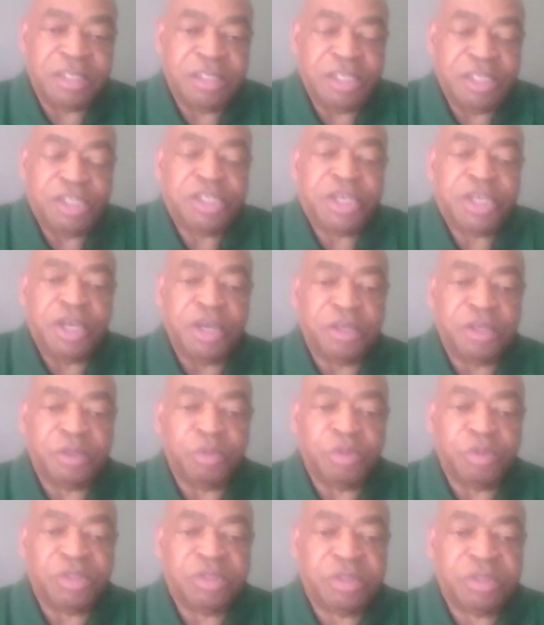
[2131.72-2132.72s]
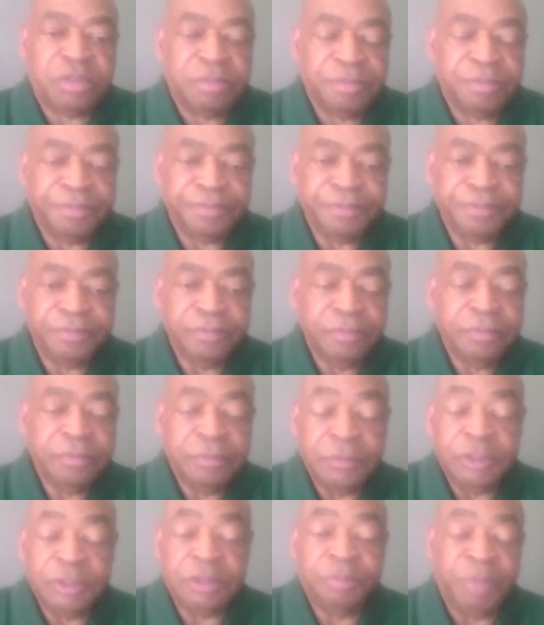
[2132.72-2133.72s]
country
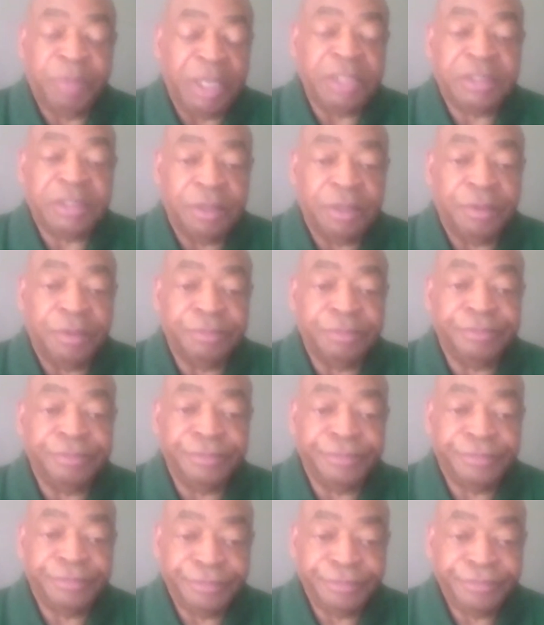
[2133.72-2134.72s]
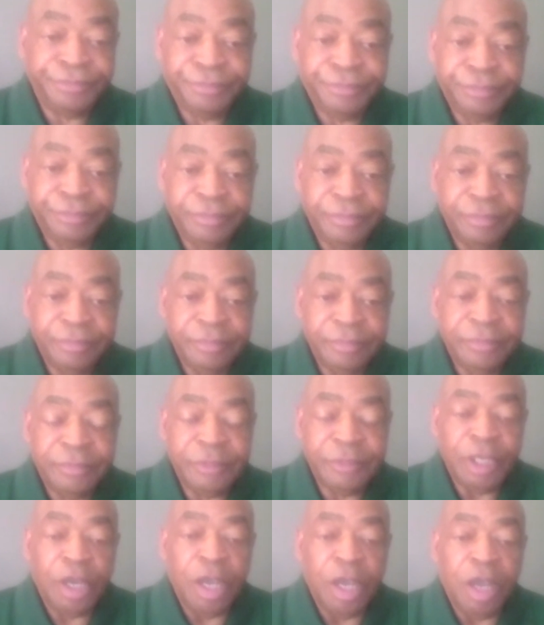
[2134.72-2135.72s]
is based on
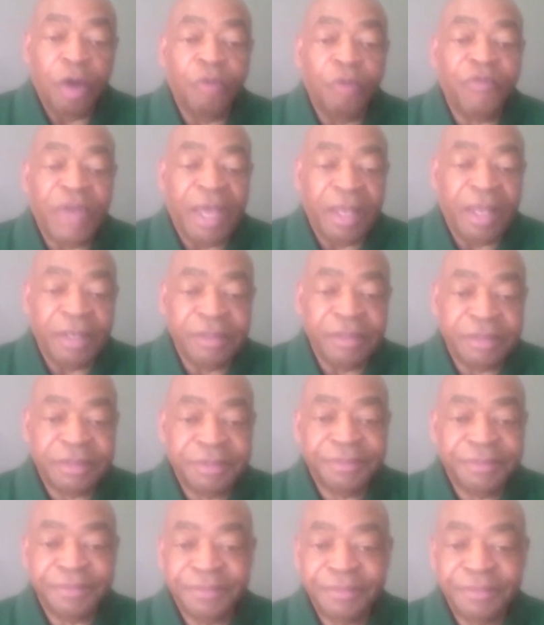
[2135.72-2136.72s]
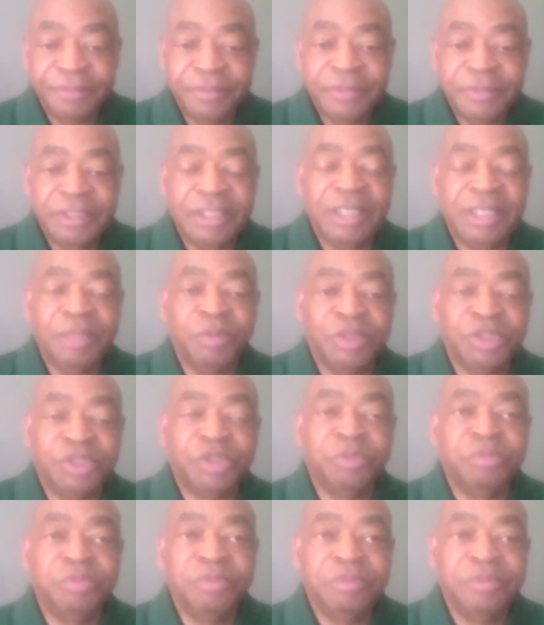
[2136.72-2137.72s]
violence. It was
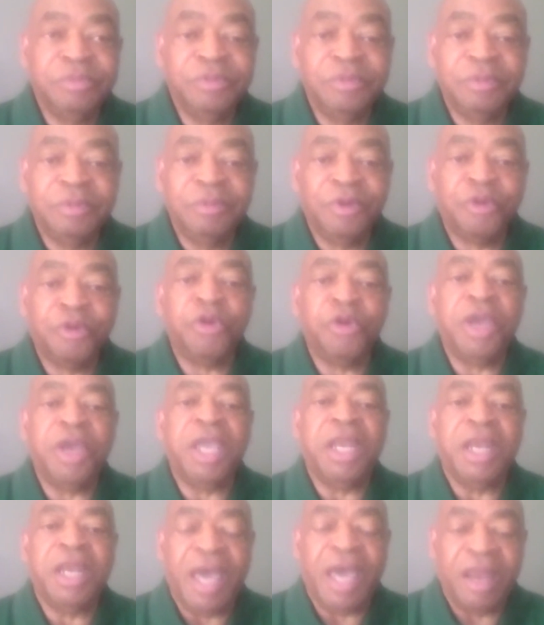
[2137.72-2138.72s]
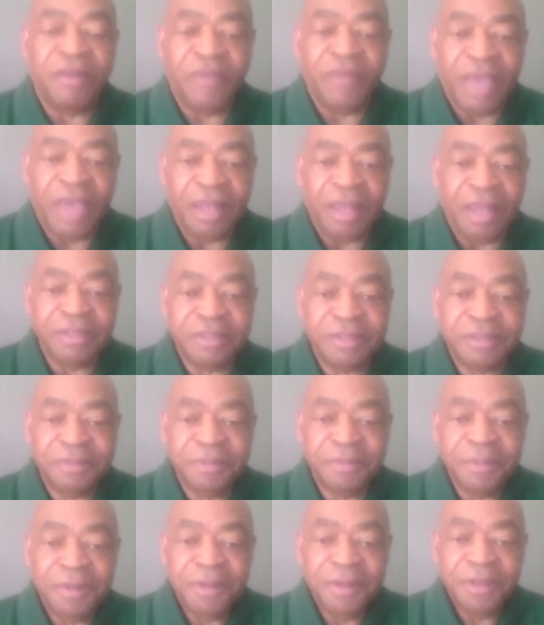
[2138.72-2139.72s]
created out of violence,
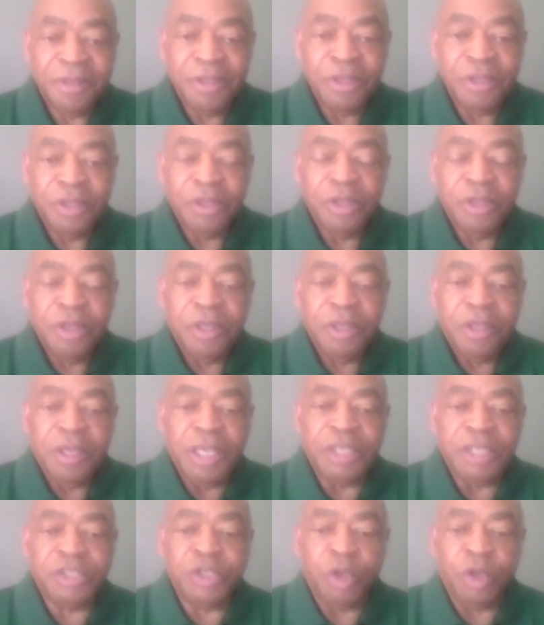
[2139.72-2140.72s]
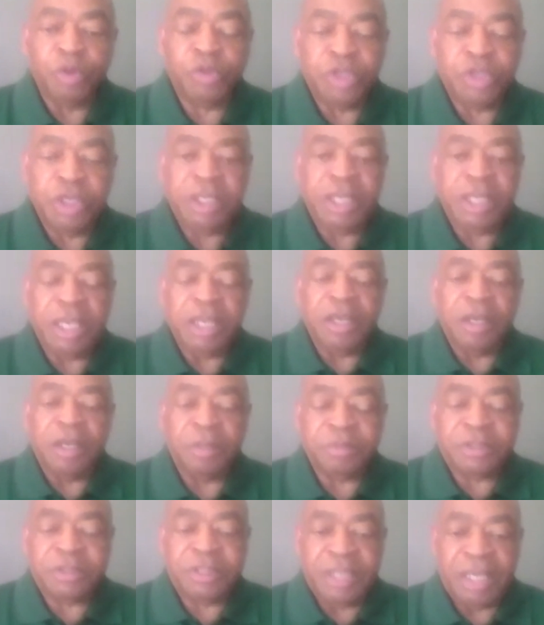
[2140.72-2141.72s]
and so to get
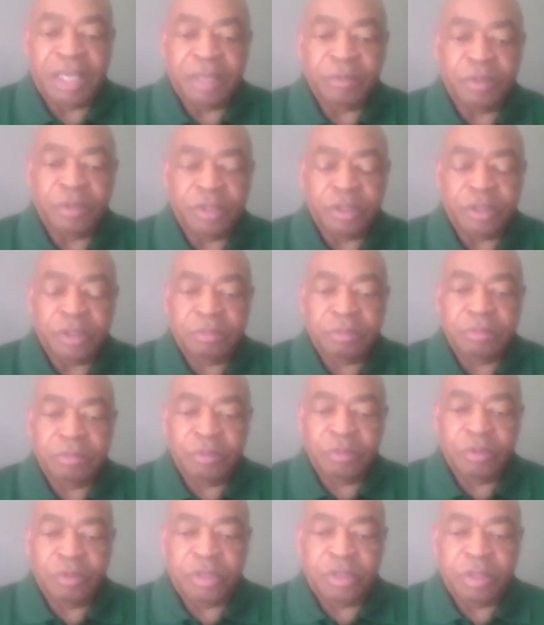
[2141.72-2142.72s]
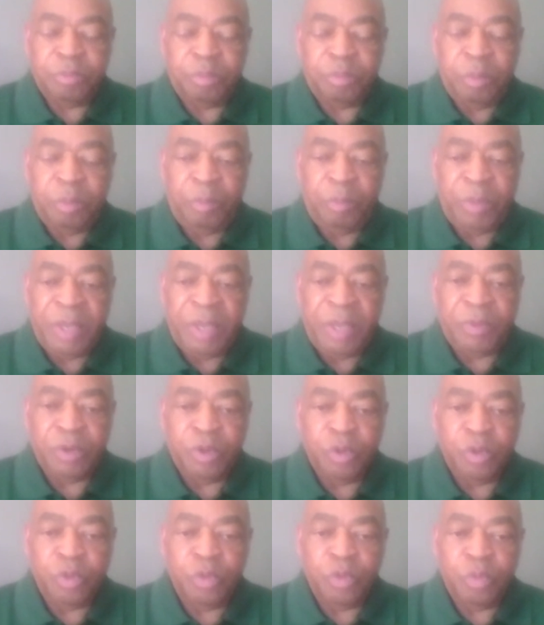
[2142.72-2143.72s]
upset with people
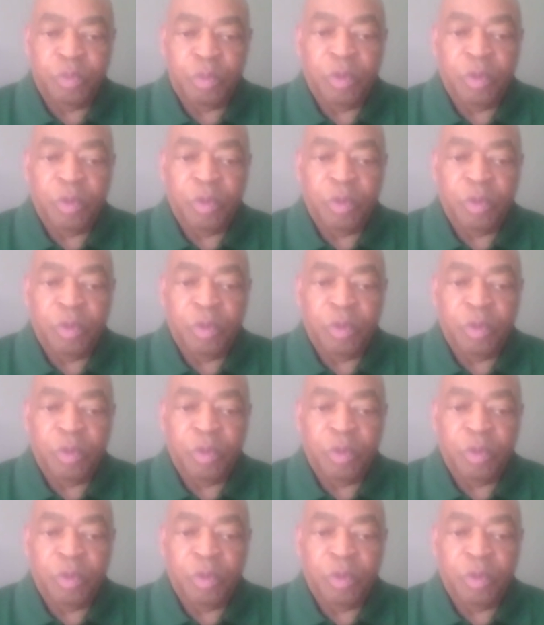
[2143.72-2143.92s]
who